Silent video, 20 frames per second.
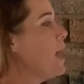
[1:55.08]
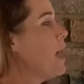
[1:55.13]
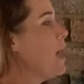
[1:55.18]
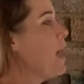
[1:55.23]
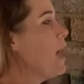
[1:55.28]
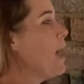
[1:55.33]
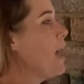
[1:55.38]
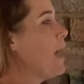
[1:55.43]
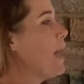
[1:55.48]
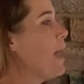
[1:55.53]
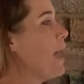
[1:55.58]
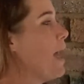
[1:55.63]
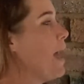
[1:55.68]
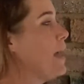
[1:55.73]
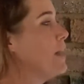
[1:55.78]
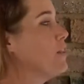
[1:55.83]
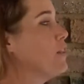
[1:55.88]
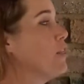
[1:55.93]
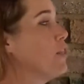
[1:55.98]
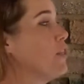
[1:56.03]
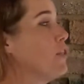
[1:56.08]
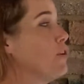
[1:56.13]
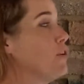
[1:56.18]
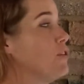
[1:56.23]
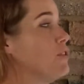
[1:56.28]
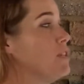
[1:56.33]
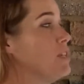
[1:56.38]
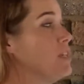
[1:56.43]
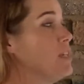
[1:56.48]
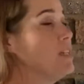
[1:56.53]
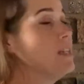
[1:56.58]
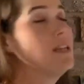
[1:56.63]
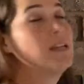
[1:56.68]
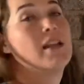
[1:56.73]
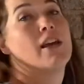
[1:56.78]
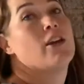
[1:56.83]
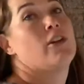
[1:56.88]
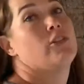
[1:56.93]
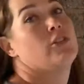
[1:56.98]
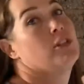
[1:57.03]
I had 13 and
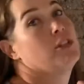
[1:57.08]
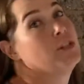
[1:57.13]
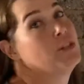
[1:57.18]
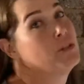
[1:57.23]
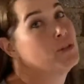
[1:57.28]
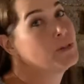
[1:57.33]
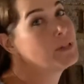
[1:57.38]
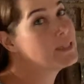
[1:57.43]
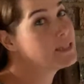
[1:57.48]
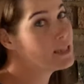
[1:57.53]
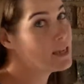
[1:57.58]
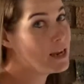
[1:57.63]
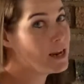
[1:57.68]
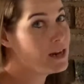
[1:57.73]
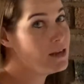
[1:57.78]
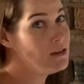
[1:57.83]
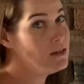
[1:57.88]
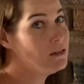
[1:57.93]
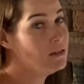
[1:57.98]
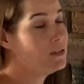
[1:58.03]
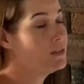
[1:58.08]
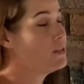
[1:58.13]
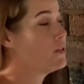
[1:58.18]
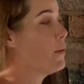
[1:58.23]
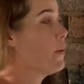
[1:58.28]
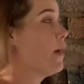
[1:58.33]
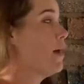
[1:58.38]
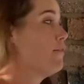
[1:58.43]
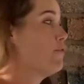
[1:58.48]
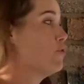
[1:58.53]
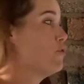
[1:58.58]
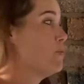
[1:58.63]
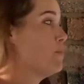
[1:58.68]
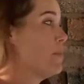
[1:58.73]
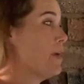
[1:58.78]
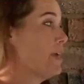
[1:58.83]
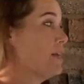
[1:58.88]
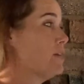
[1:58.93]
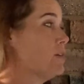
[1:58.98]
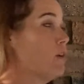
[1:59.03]
I only used 10. So I have a
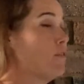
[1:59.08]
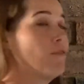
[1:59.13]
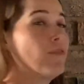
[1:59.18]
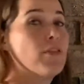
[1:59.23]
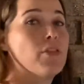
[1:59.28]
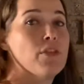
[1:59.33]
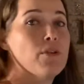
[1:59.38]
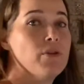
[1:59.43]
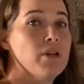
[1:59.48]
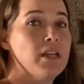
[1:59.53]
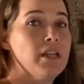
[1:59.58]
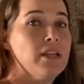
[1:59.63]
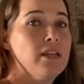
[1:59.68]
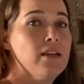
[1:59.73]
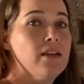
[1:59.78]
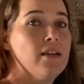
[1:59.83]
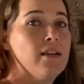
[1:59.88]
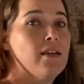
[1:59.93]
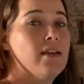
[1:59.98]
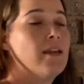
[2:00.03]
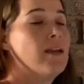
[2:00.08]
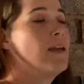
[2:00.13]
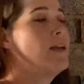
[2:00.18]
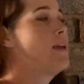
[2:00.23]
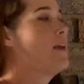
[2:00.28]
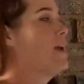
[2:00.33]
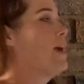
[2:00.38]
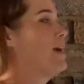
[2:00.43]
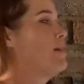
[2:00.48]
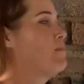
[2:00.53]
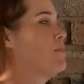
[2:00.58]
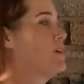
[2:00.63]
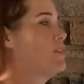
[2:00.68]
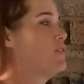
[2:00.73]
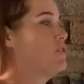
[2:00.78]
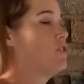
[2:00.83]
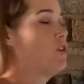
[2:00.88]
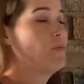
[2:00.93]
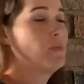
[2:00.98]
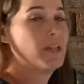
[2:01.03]
remainder of 3 and my
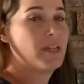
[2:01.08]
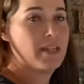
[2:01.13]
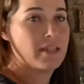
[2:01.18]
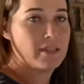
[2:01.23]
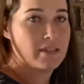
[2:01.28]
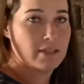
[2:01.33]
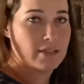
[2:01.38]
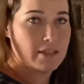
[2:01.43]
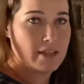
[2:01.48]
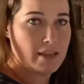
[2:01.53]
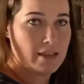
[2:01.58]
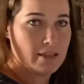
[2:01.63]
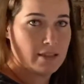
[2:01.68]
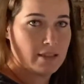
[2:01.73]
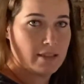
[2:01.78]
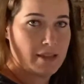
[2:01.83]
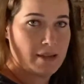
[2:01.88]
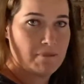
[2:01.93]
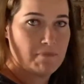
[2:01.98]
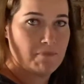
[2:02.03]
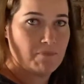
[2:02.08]
denominator stay the same.